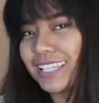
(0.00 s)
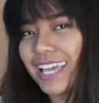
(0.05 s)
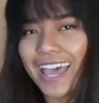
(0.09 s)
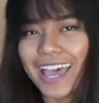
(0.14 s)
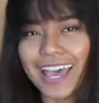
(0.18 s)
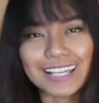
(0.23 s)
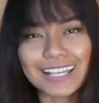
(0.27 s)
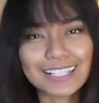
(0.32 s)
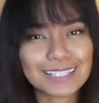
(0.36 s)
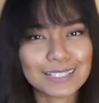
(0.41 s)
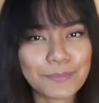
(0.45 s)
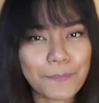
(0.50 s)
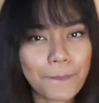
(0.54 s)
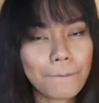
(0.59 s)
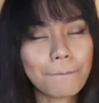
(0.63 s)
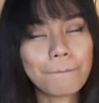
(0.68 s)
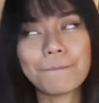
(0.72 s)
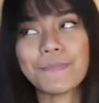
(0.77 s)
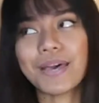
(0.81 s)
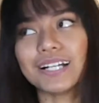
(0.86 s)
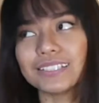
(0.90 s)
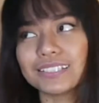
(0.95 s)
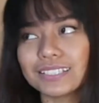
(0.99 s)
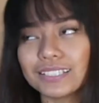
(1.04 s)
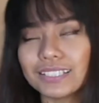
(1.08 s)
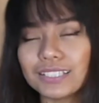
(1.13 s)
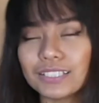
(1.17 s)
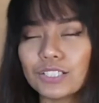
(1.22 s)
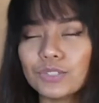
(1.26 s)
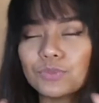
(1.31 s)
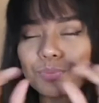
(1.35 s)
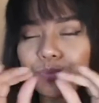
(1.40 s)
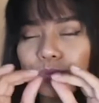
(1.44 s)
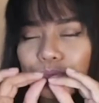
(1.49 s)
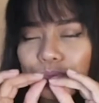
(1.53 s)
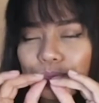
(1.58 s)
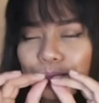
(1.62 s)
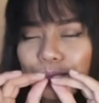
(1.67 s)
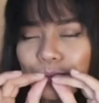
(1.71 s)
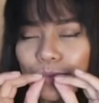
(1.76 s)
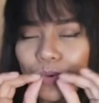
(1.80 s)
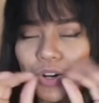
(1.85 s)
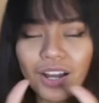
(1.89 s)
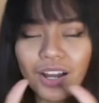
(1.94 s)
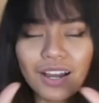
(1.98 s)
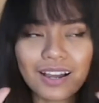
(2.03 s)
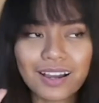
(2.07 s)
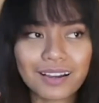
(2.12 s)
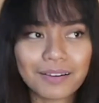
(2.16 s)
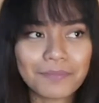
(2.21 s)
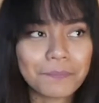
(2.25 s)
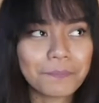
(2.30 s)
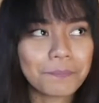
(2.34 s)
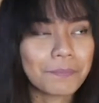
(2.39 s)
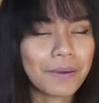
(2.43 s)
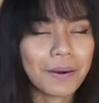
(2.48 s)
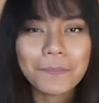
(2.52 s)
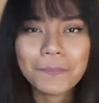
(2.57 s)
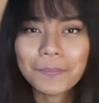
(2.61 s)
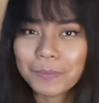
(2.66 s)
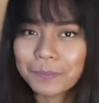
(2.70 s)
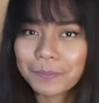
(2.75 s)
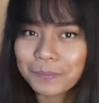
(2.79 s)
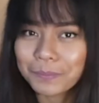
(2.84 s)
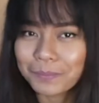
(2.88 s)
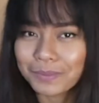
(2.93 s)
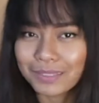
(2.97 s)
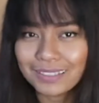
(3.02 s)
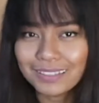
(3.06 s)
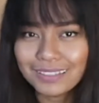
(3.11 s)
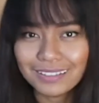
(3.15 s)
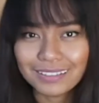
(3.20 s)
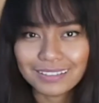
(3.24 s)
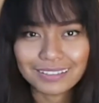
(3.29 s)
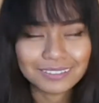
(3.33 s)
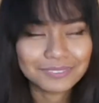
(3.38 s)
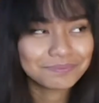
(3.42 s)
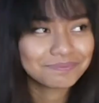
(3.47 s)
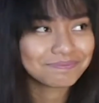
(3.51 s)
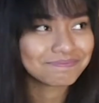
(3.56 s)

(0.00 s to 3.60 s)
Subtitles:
has melted. Mamma mia!